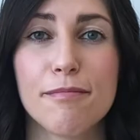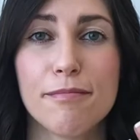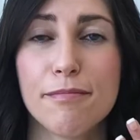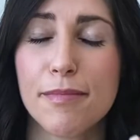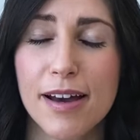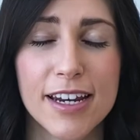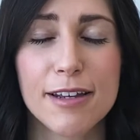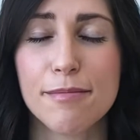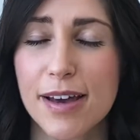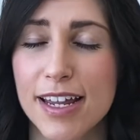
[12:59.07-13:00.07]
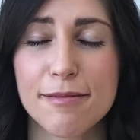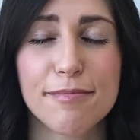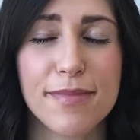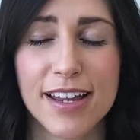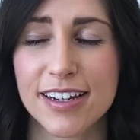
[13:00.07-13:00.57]

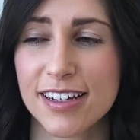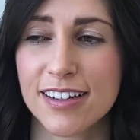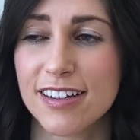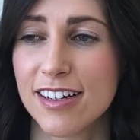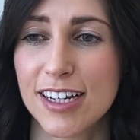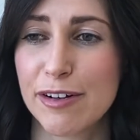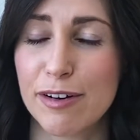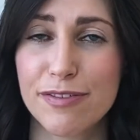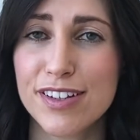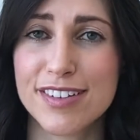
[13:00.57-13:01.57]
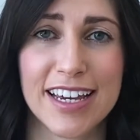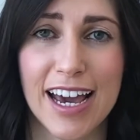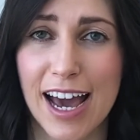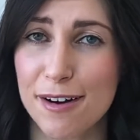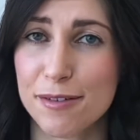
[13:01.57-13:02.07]
many what feels like
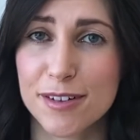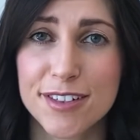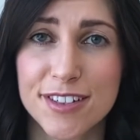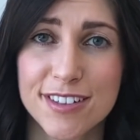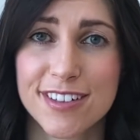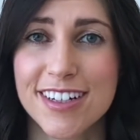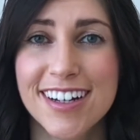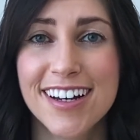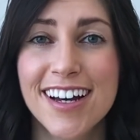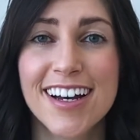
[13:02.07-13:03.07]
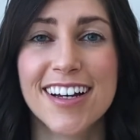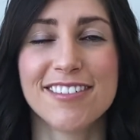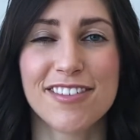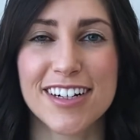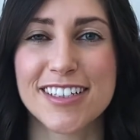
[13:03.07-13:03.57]
hours
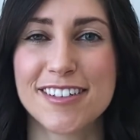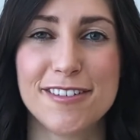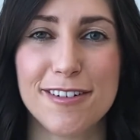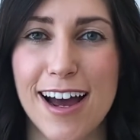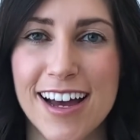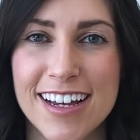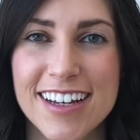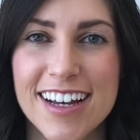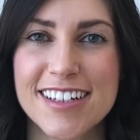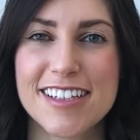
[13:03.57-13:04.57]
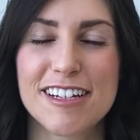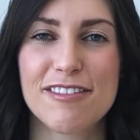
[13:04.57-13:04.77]
for it to dry. And so if